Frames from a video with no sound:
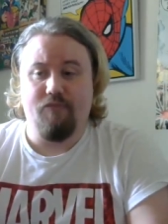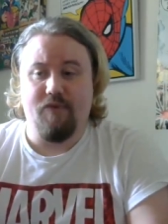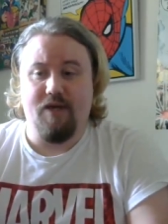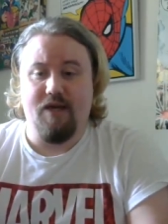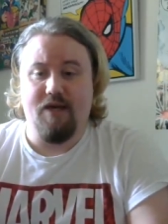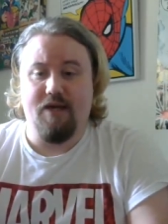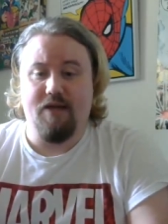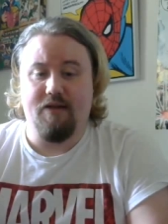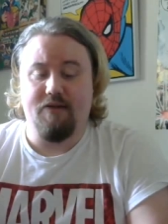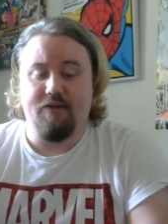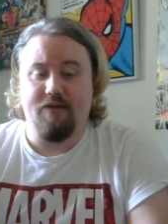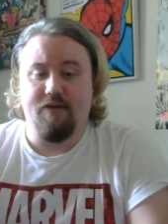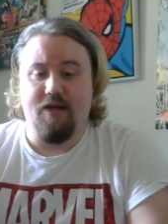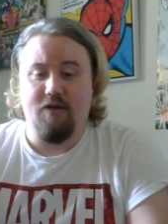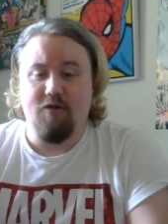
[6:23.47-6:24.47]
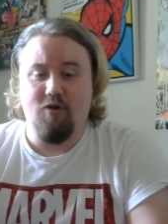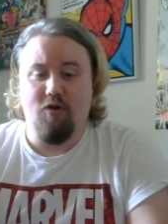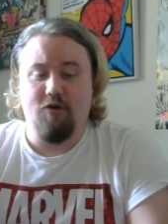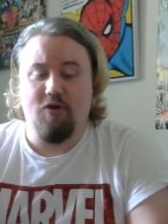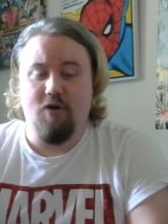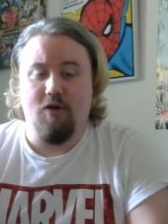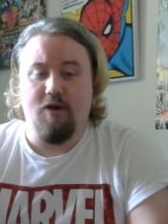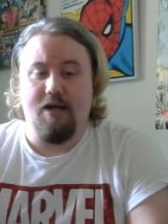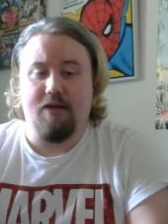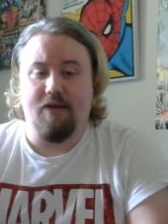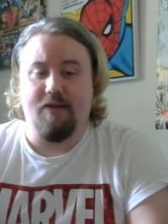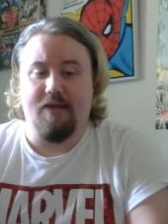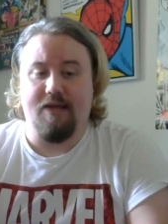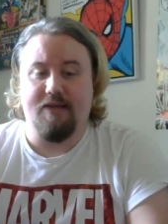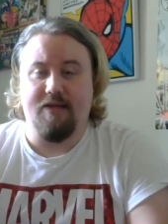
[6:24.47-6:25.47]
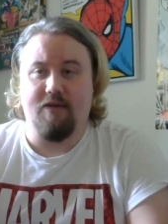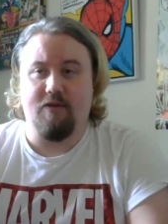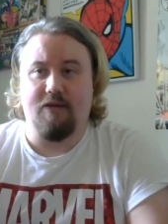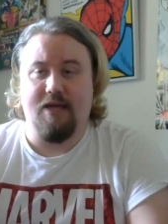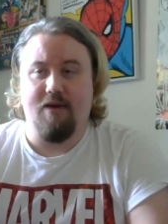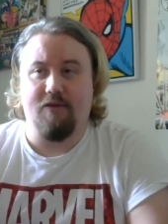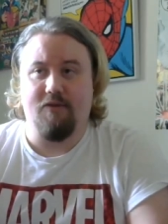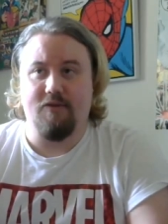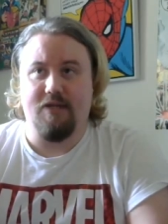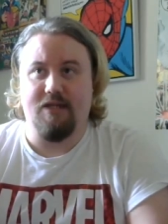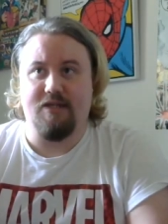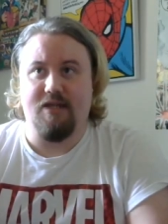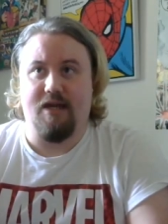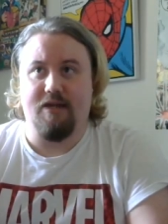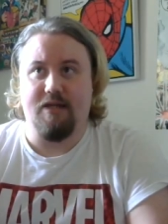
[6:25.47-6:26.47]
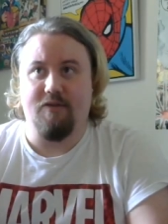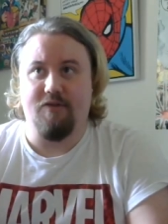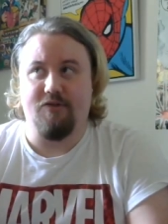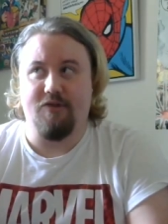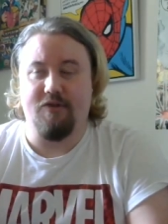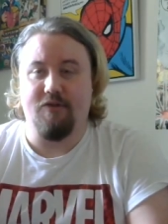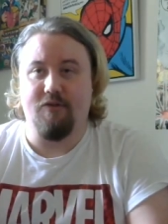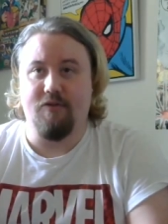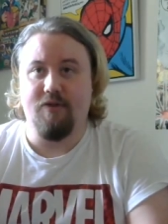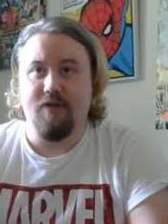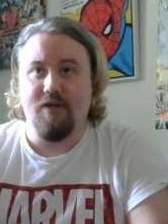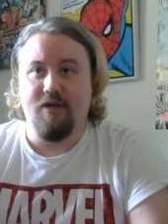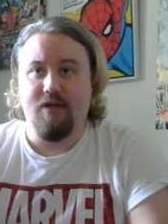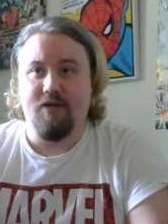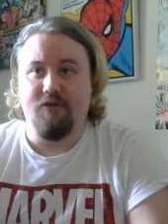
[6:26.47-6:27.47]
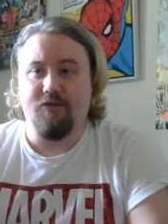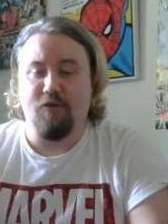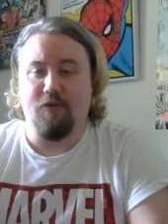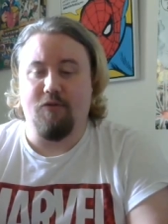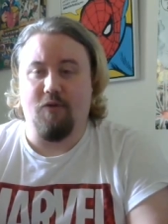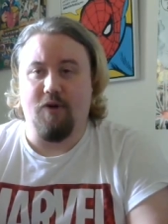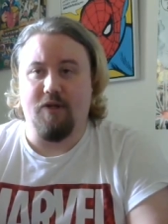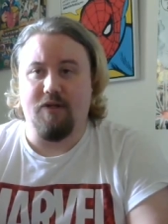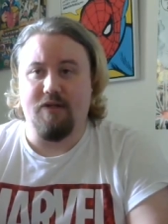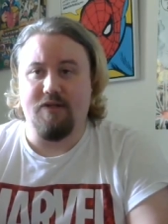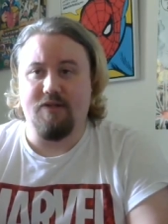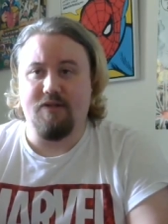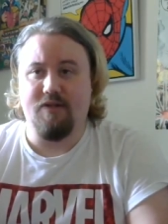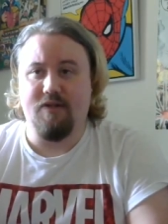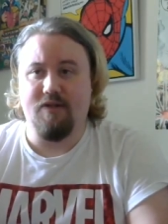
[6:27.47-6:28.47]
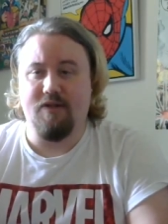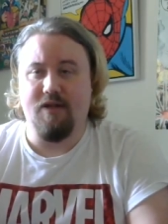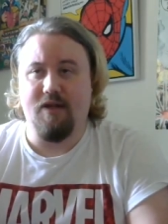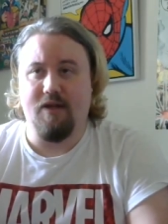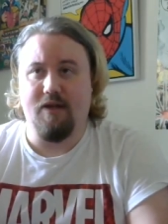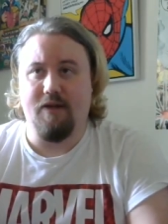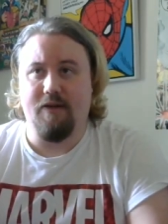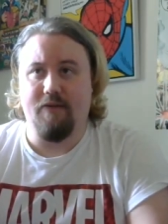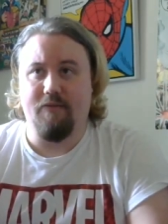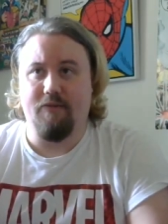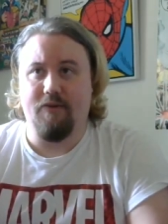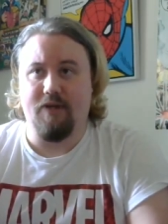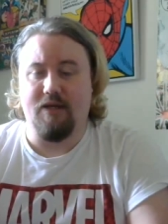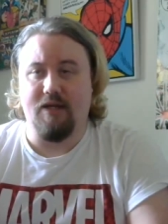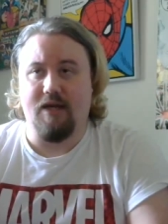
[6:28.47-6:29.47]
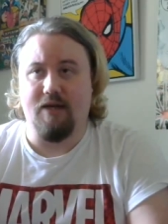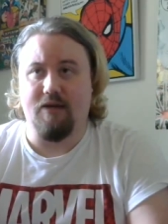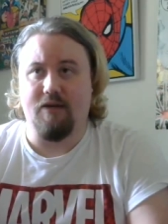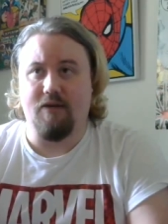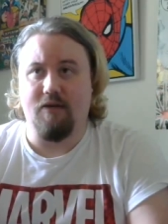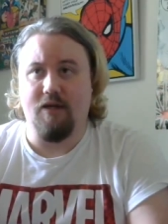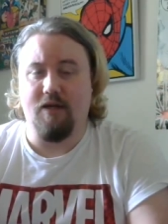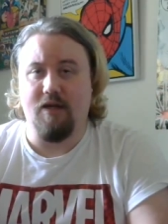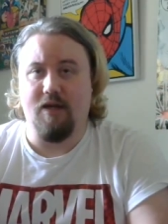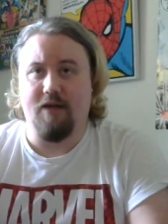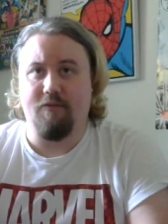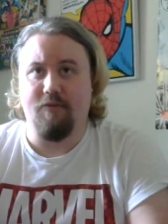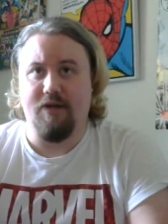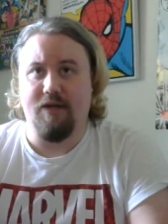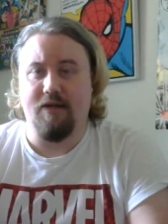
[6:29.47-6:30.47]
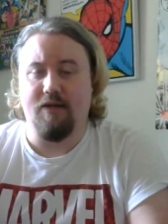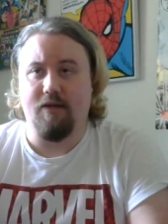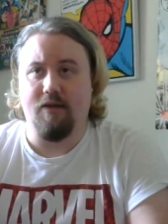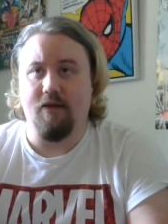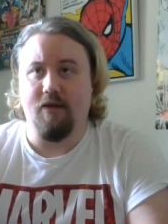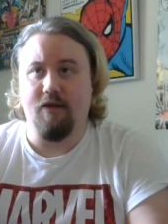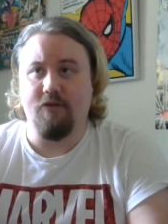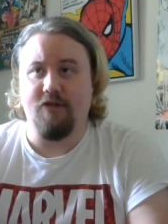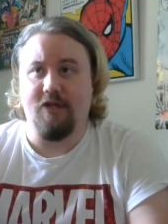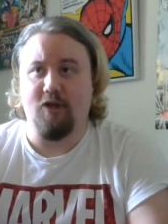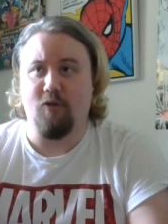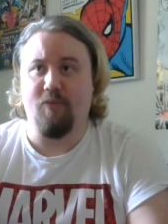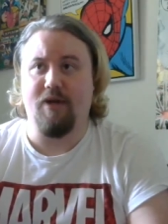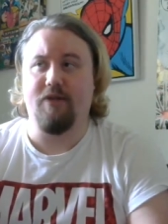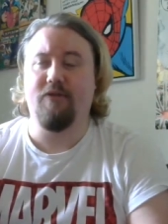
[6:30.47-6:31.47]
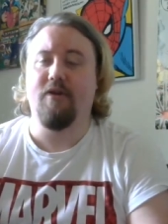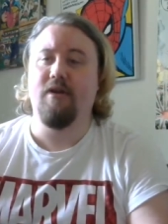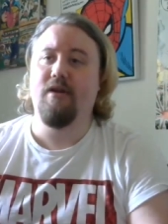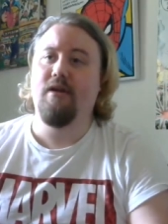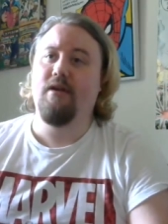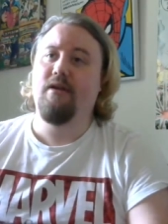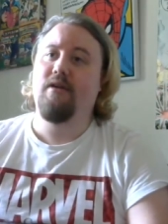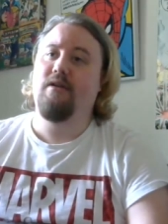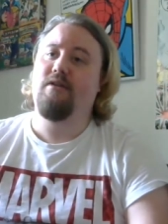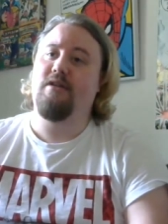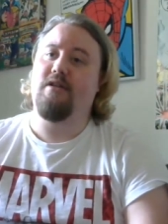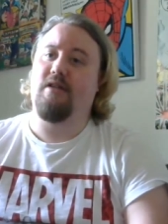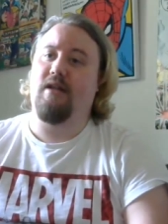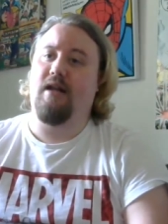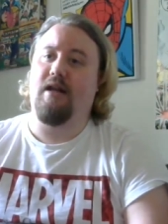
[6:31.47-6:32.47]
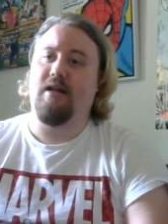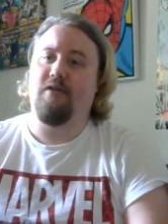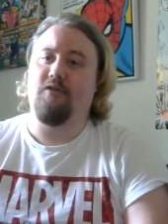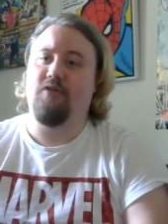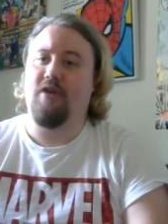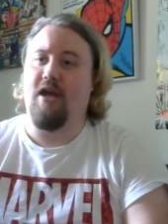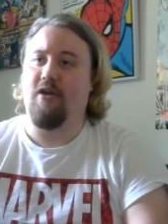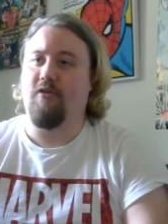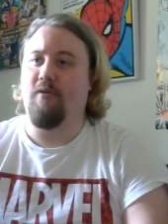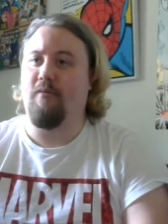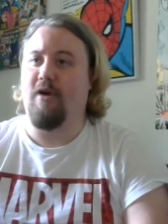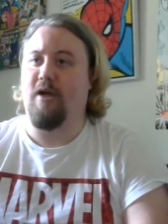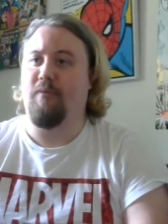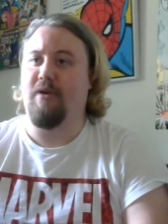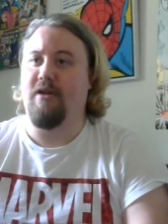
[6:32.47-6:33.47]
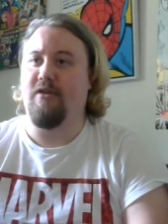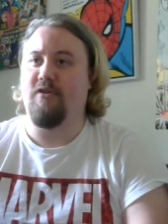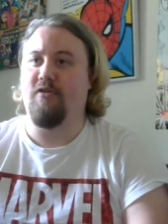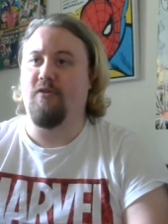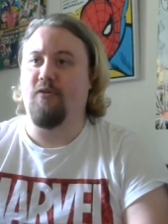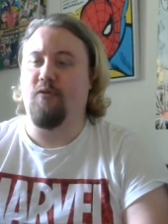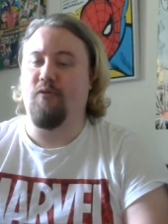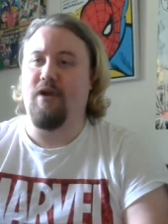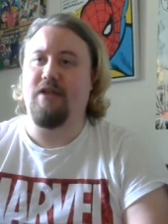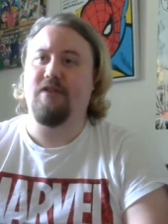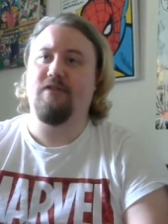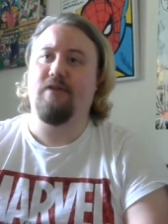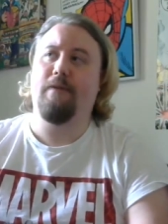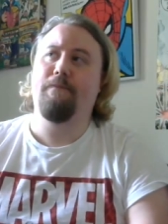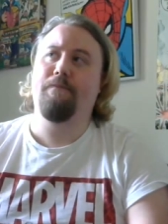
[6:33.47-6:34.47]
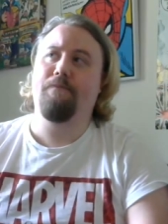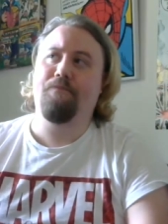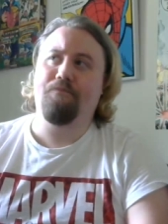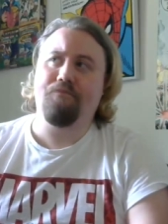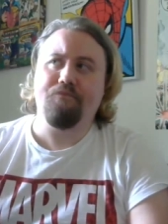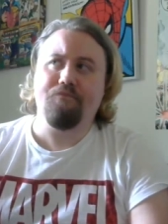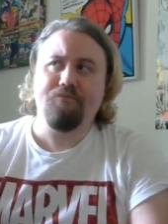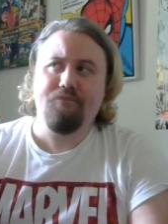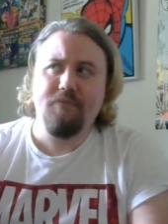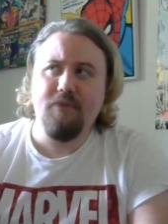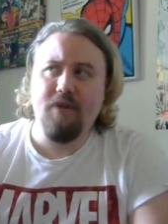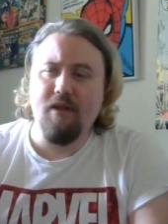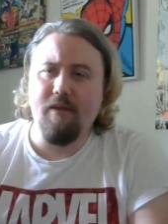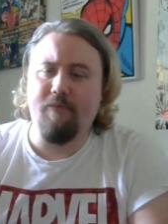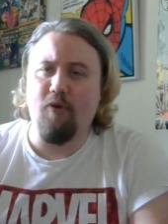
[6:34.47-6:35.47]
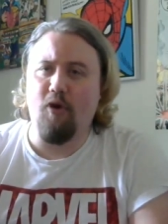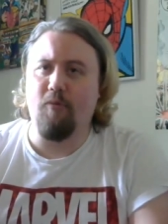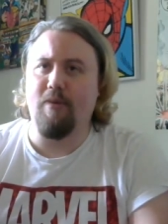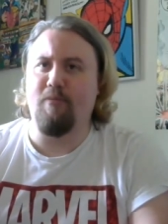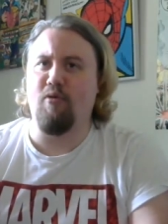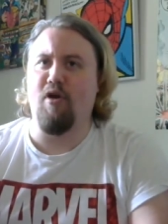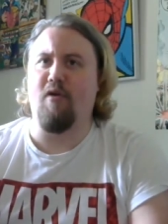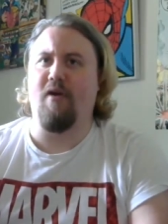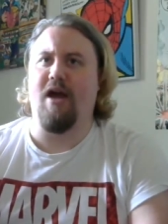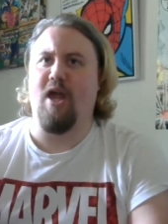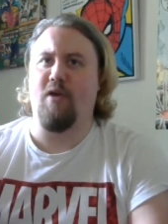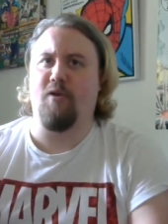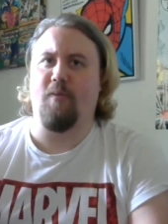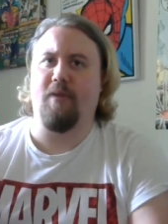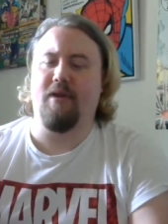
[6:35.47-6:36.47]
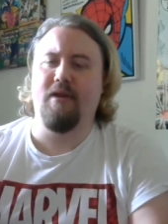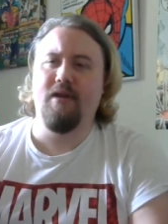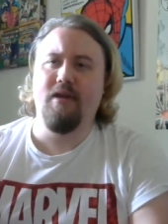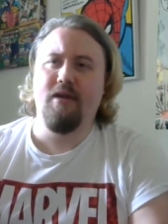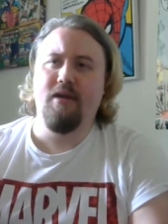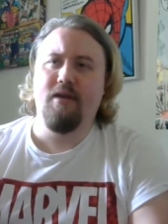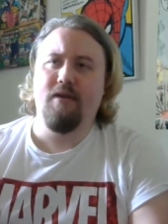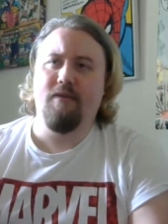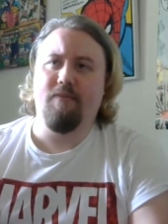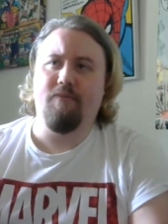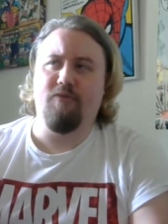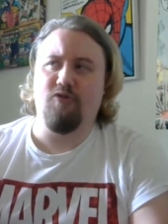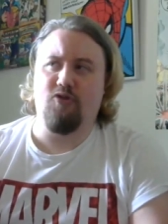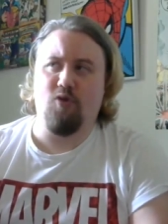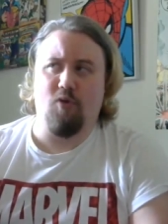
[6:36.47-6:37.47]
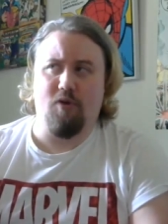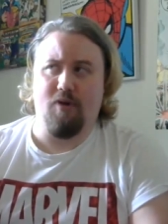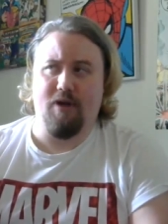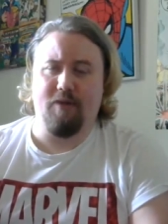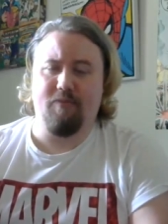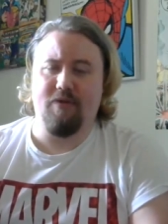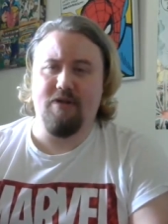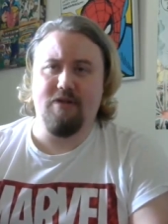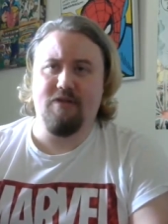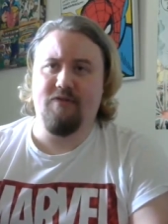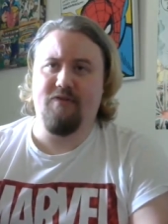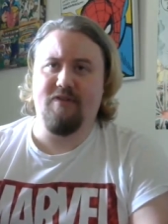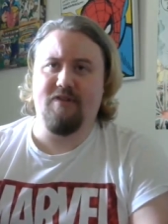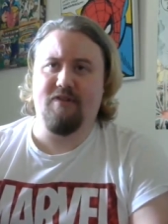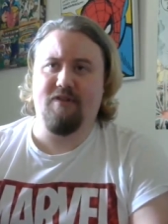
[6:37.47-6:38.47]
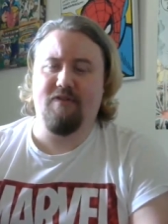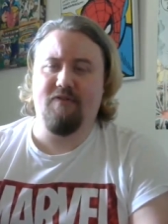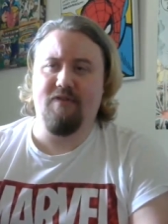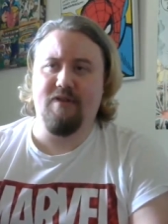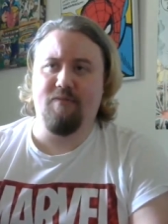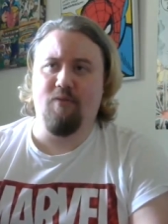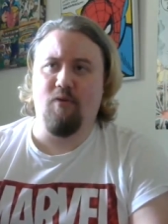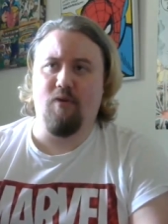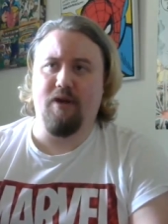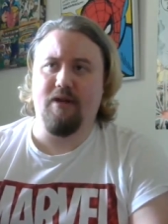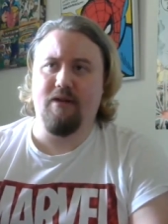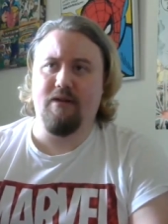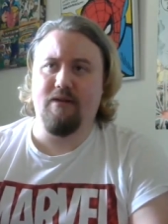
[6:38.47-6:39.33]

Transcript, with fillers: And I don't know her character. I think her character is uninteresting too. So far, at least, the gun wielding psychopath. She's an uninteresting character in my opinion. She's just crazy. Probably blew her eye or something, for sure, right? But it feels boring.